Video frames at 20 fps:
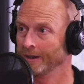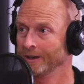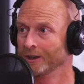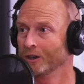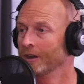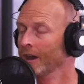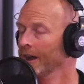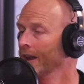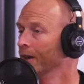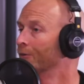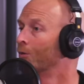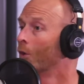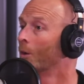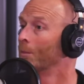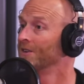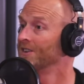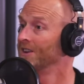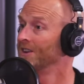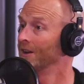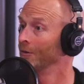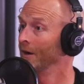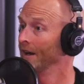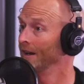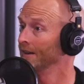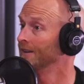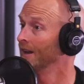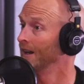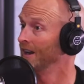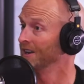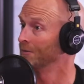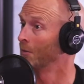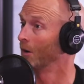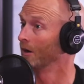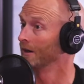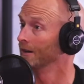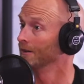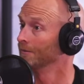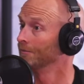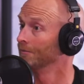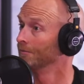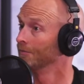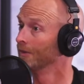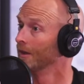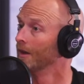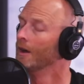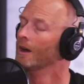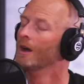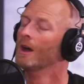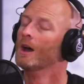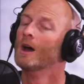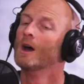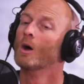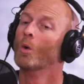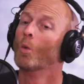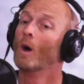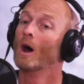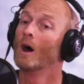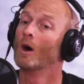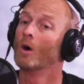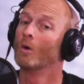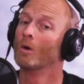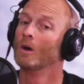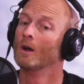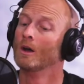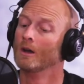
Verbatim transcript: You're getting a 4% rate in today's market. Mm. Well,